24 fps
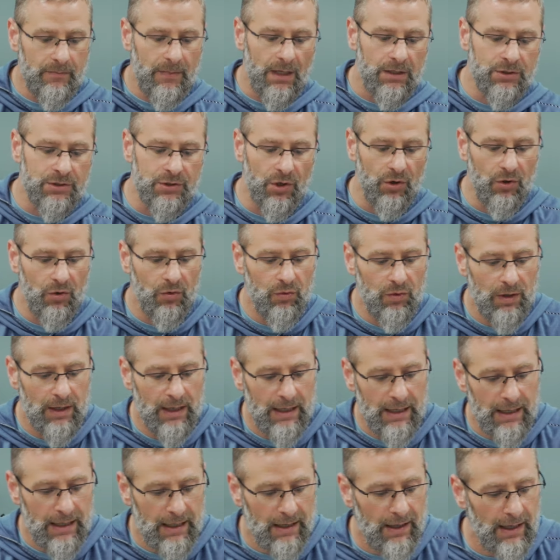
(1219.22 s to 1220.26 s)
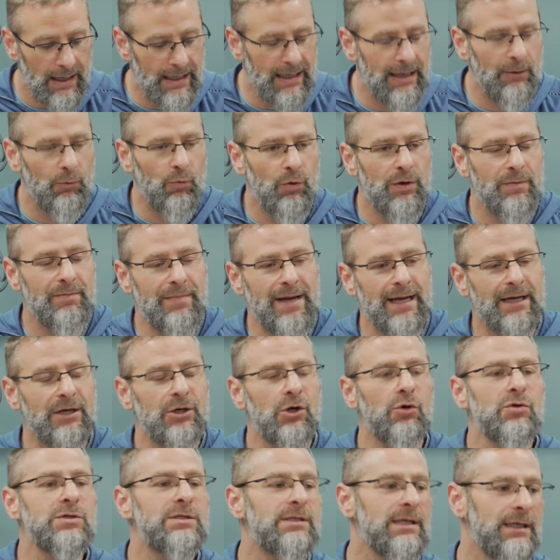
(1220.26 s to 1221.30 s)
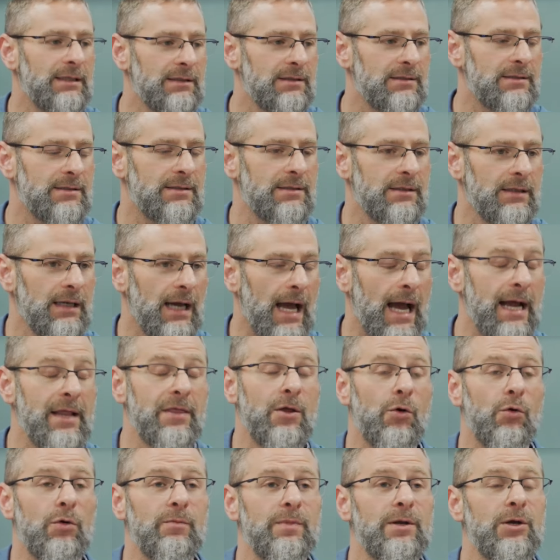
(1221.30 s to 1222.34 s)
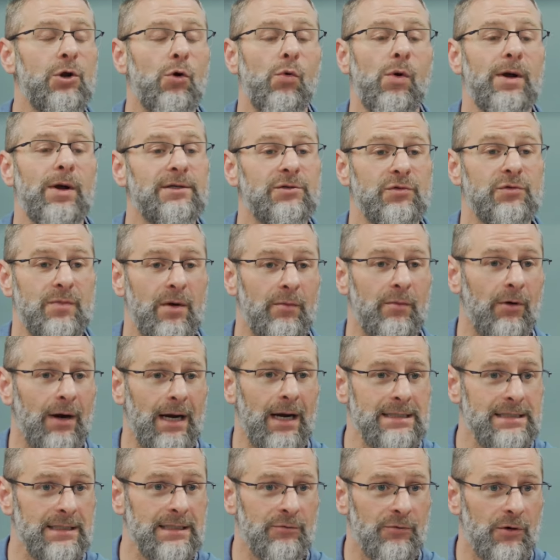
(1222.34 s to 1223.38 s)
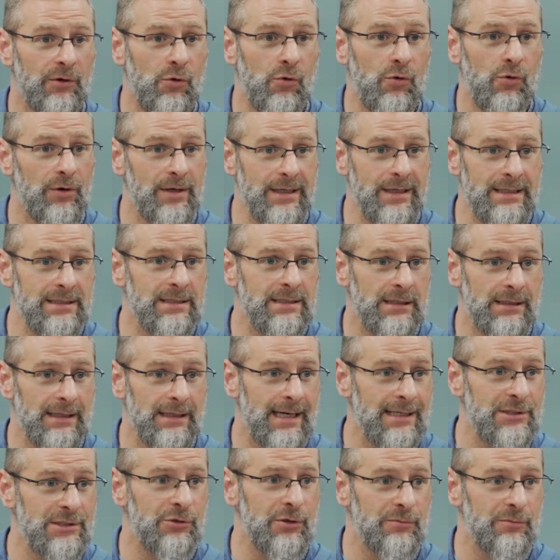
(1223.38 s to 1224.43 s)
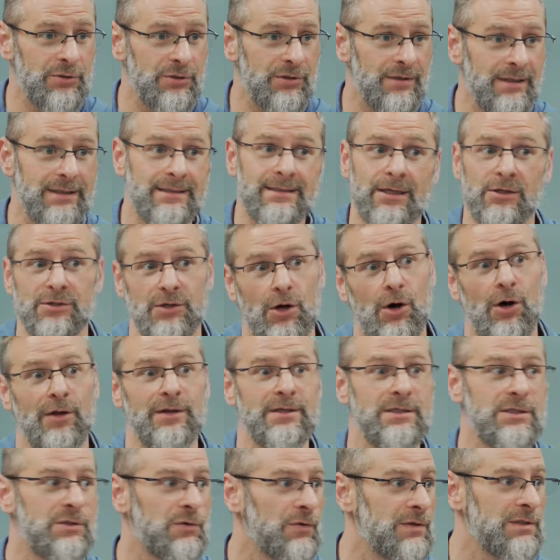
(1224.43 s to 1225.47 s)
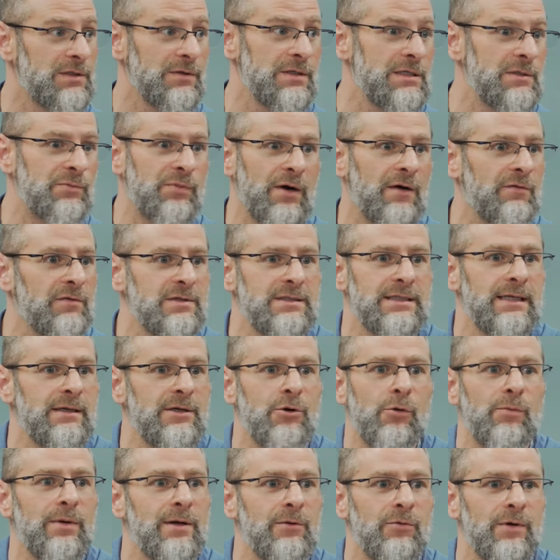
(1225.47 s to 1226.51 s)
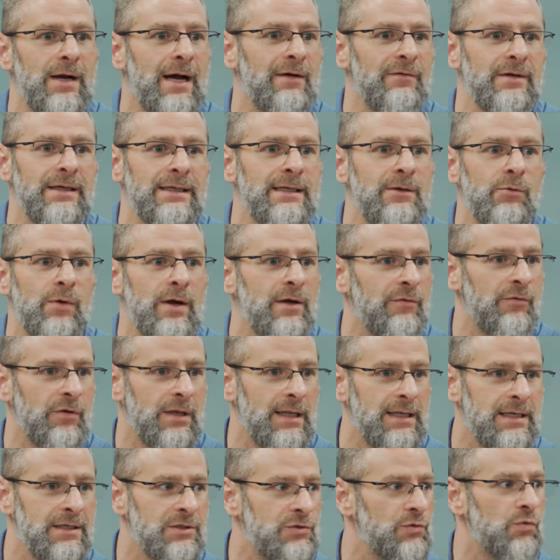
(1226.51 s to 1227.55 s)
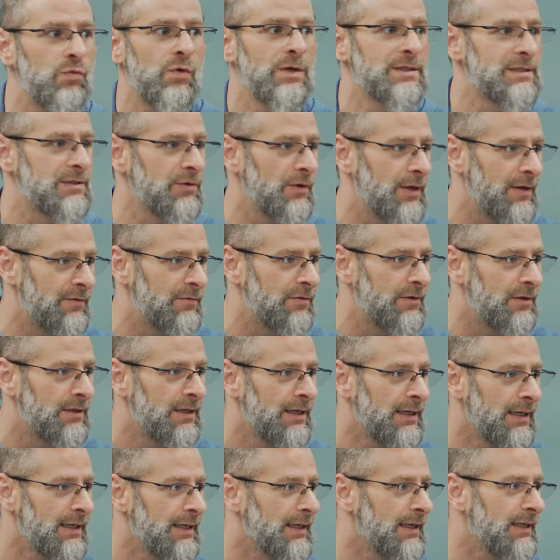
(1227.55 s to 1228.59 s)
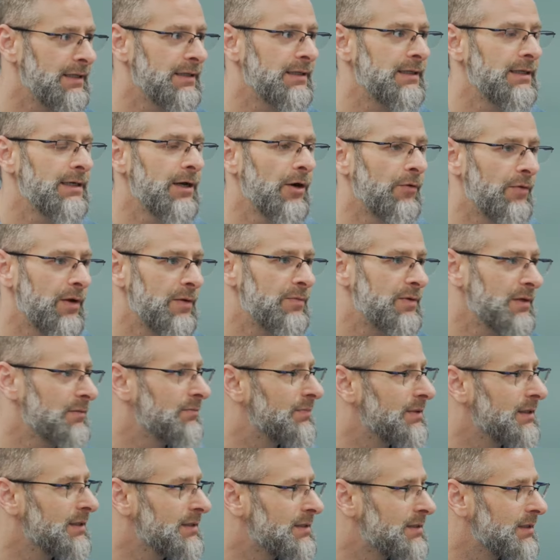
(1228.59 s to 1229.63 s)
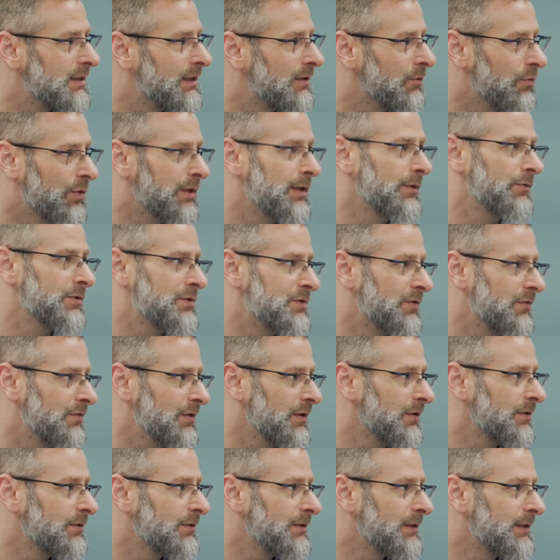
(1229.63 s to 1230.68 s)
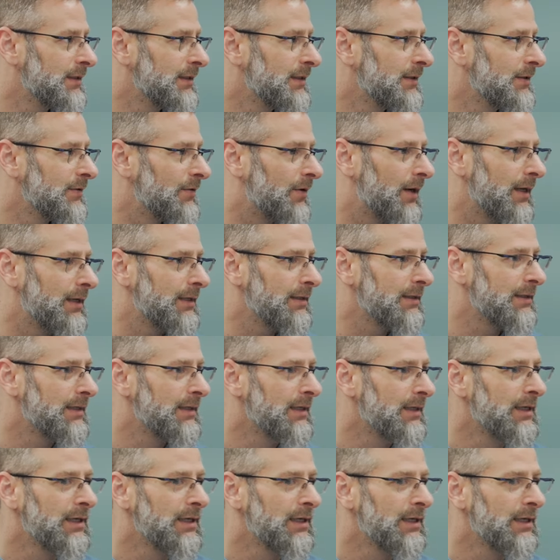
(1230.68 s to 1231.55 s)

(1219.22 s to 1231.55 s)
So it would make no sense, and there would be no way to memorize and record easily a scripture that tells all these stories of these prophets that nobody would have any way of relating to whatsoever in the Arabian Peninsula when it was revealed, right?